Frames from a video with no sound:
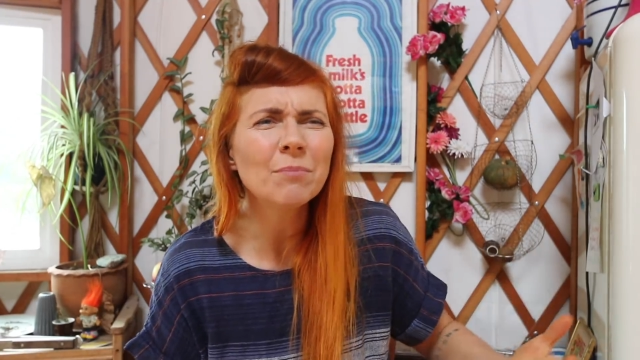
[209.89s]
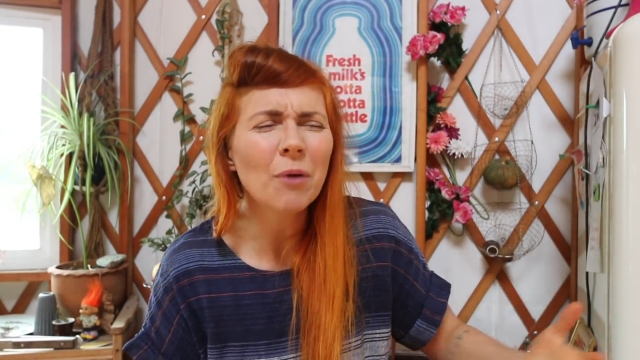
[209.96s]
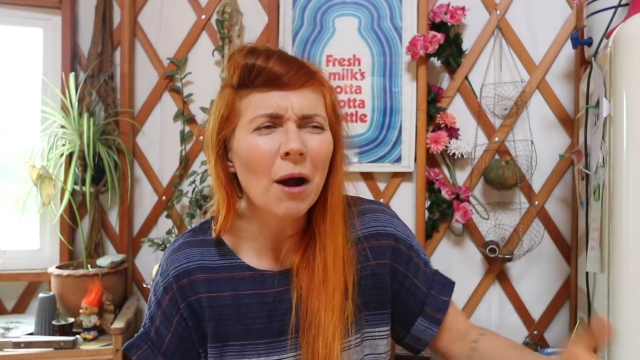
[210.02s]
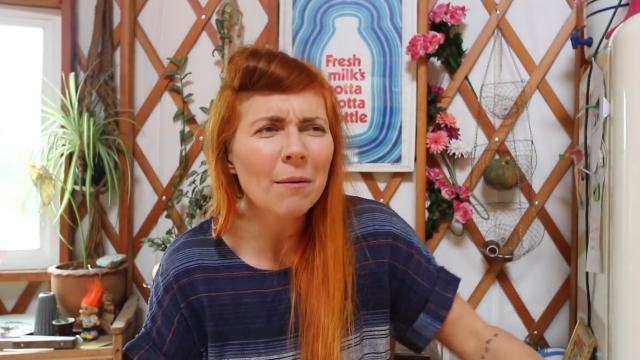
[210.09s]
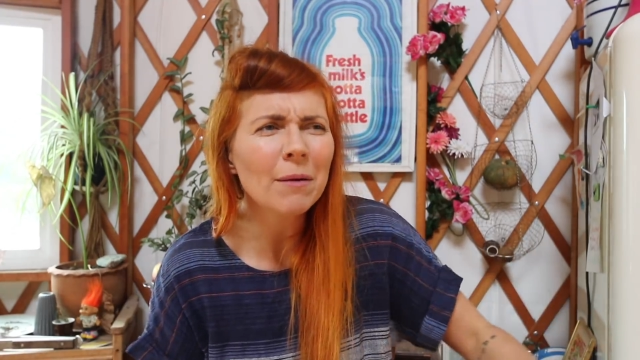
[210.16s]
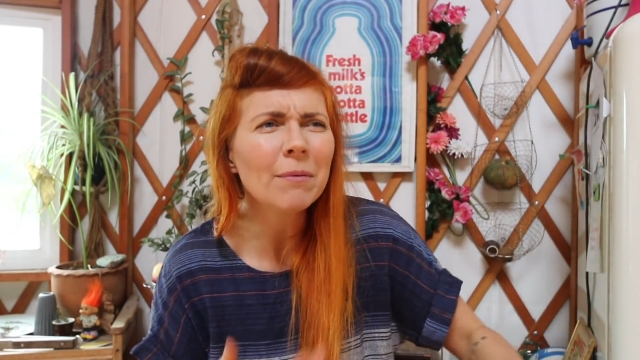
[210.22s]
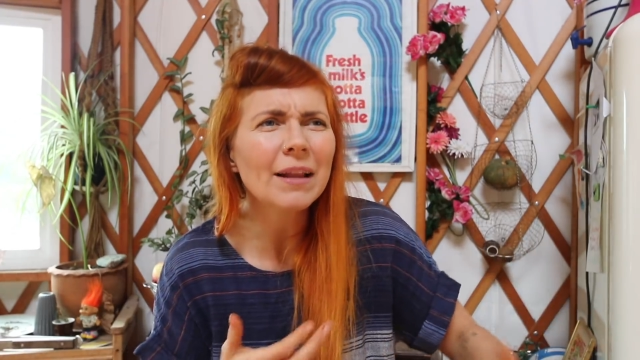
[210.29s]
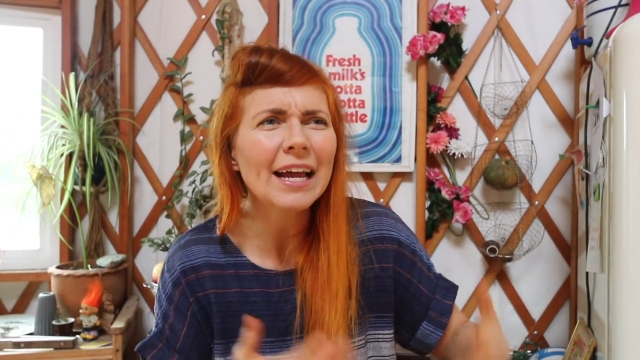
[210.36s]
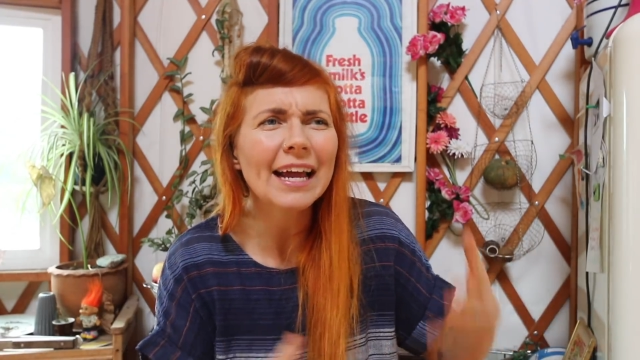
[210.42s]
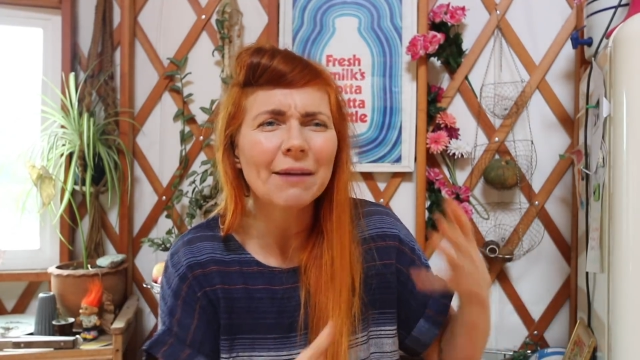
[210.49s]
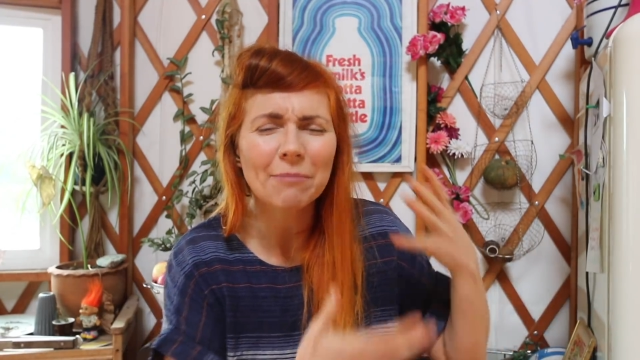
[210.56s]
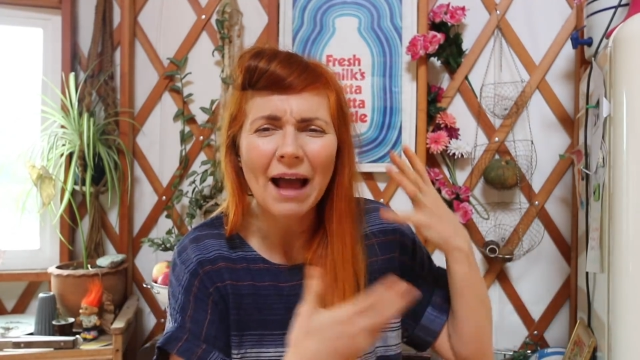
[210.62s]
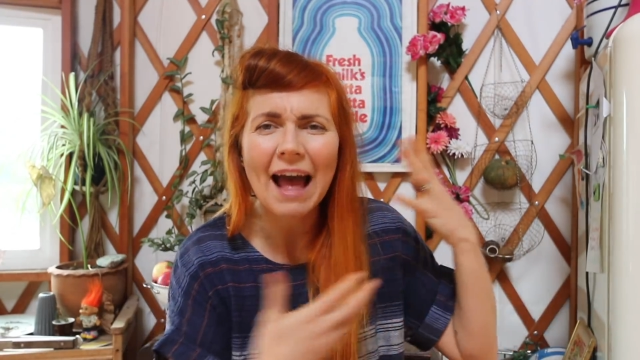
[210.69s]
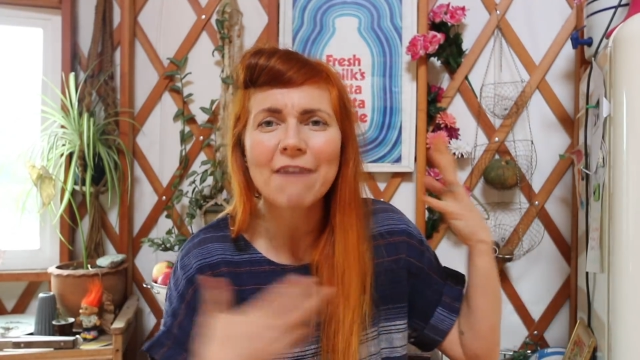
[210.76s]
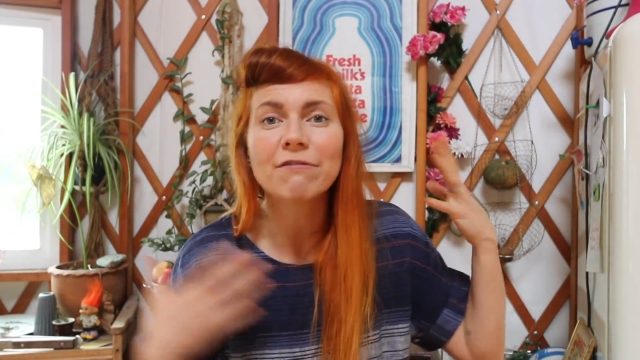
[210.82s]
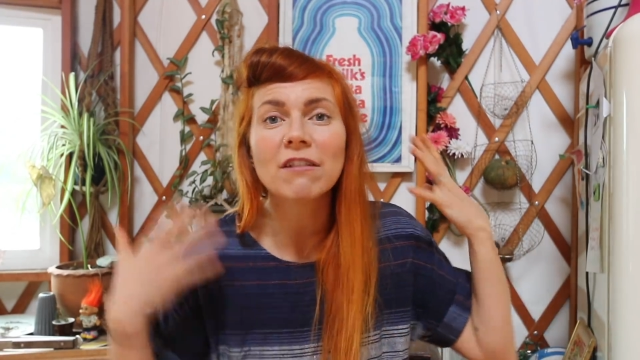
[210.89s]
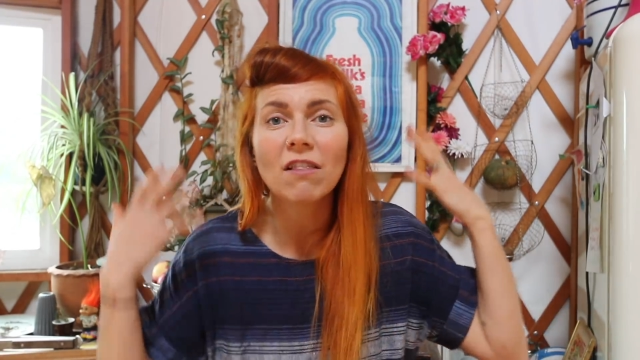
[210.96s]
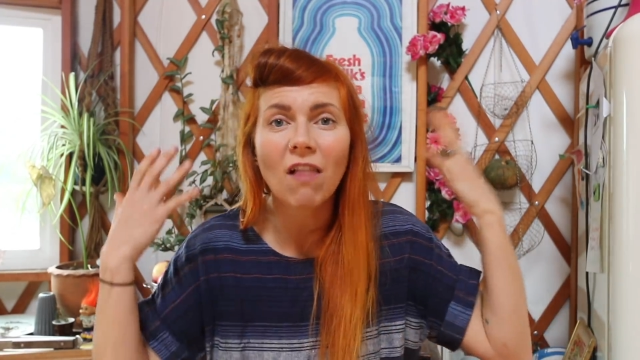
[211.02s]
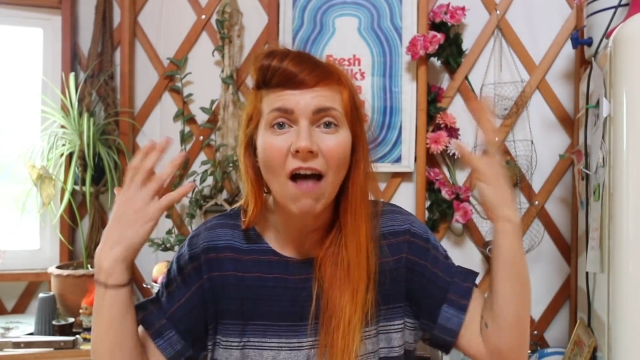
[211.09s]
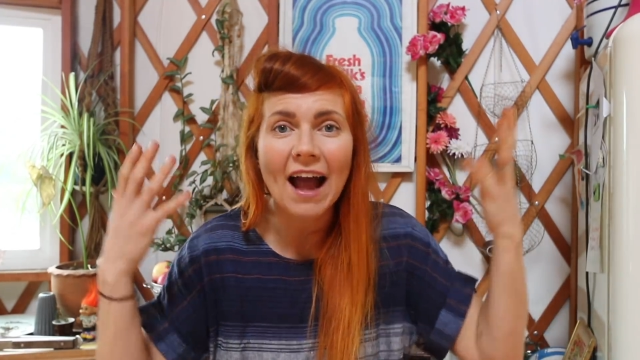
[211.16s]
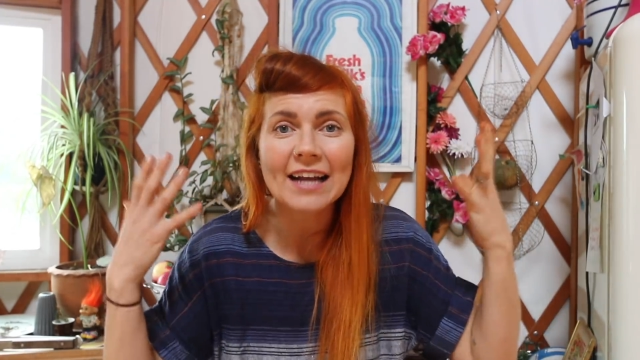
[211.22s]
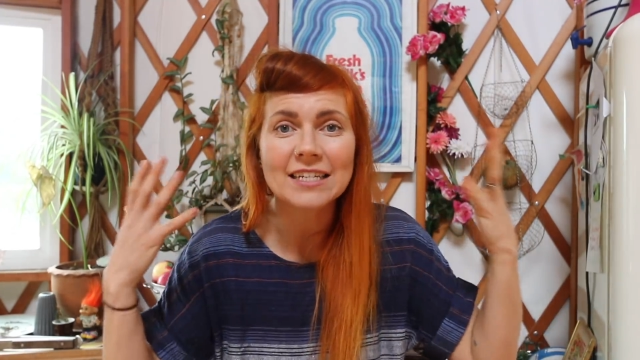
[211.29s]
probably have
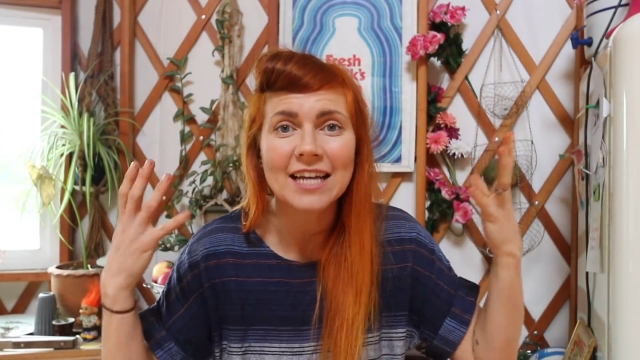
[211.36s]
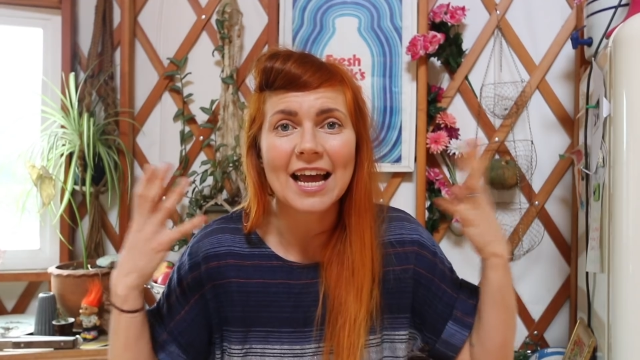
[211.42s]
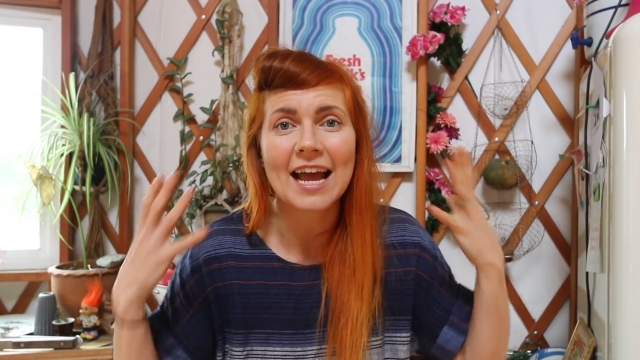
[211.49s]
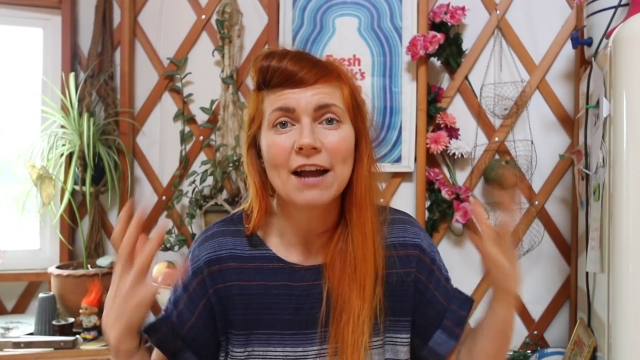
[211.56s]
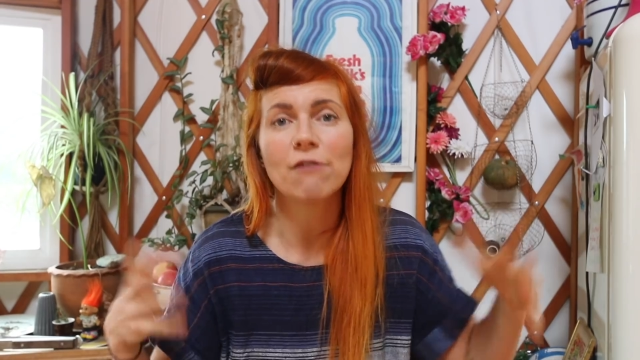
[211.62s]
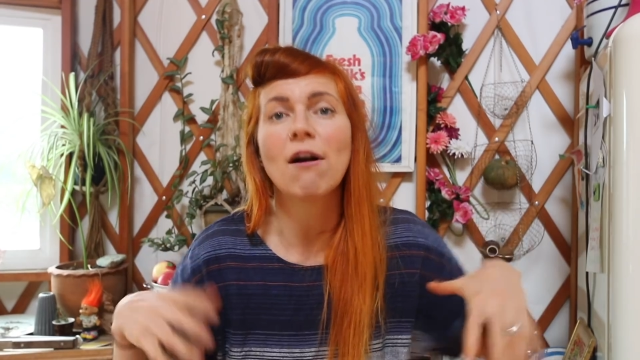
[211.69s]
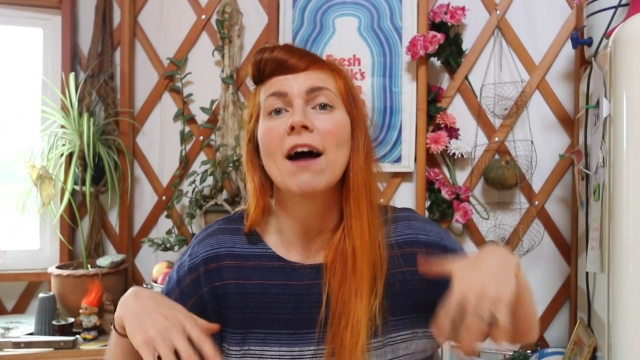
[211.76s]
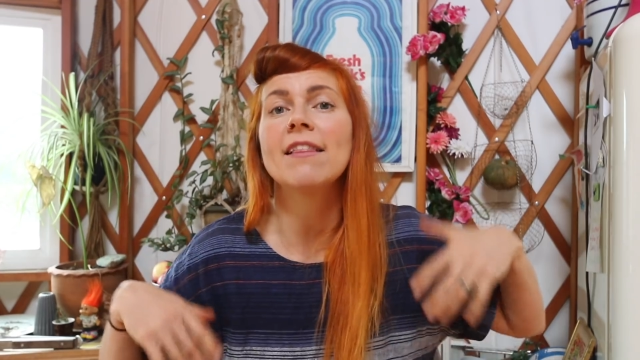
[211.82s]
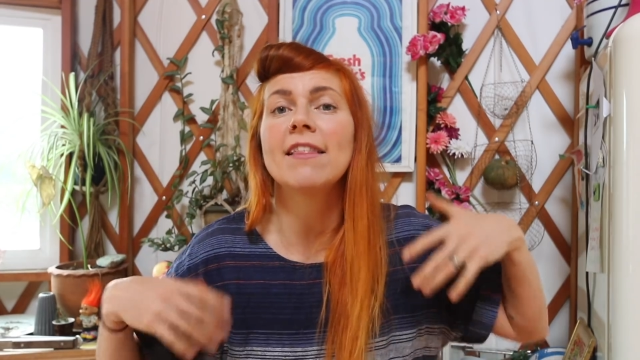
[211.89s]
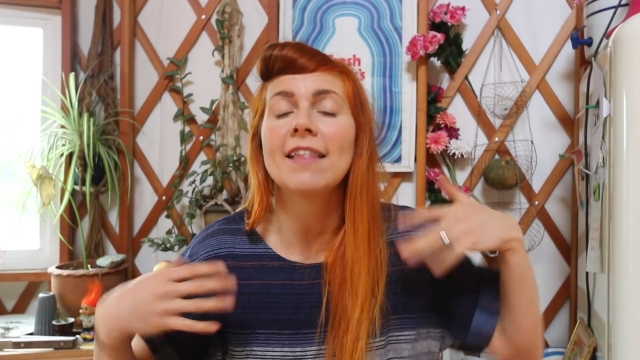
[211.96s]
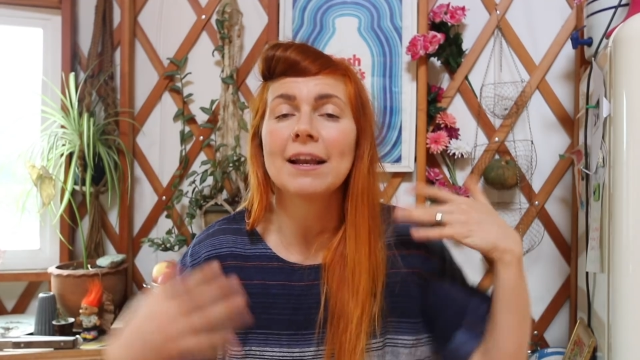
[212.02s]
lighter hair rather